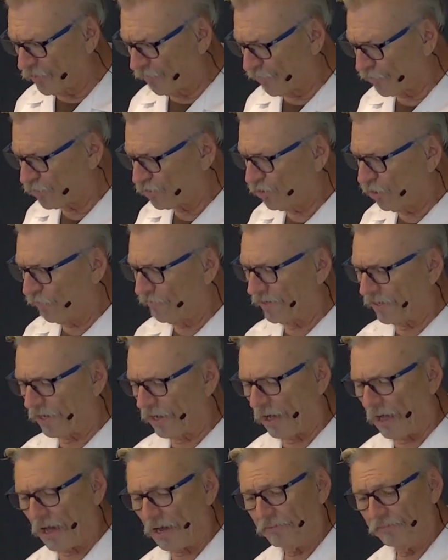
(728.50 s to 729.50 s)
for serving
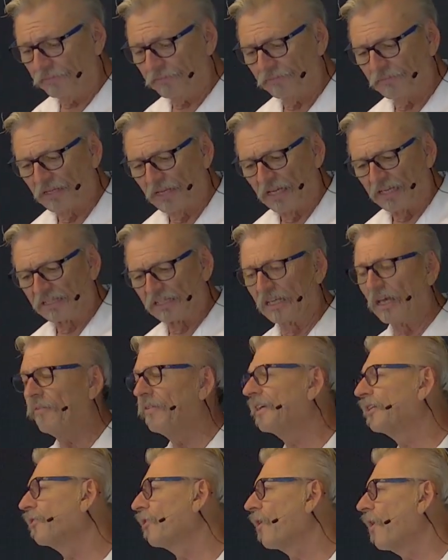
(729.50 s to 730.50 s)
God,
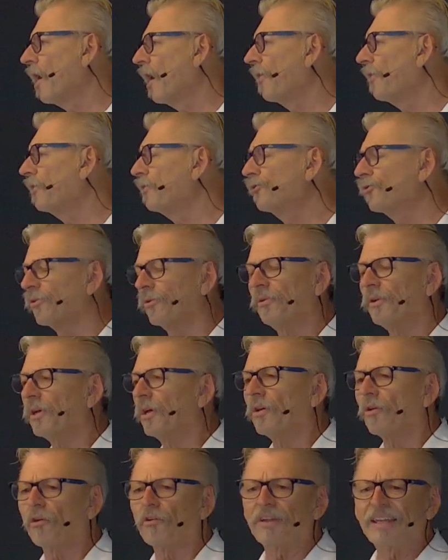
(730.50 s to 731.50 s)
giving to others, or,
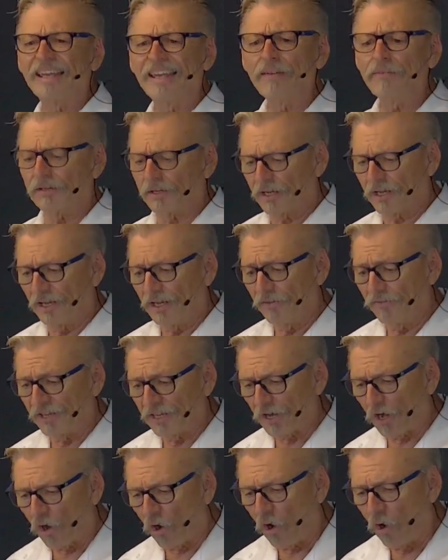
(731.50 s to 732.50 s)
or even
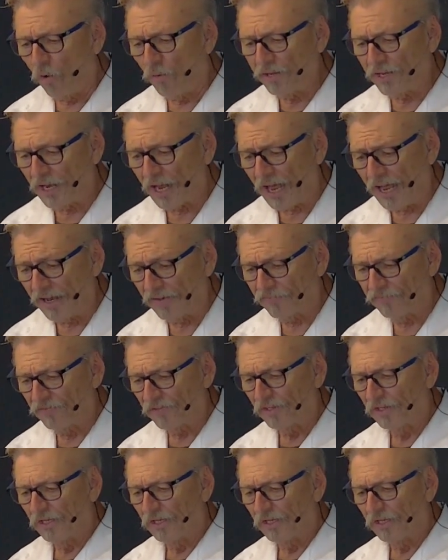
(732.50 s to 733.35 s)
living a holy life.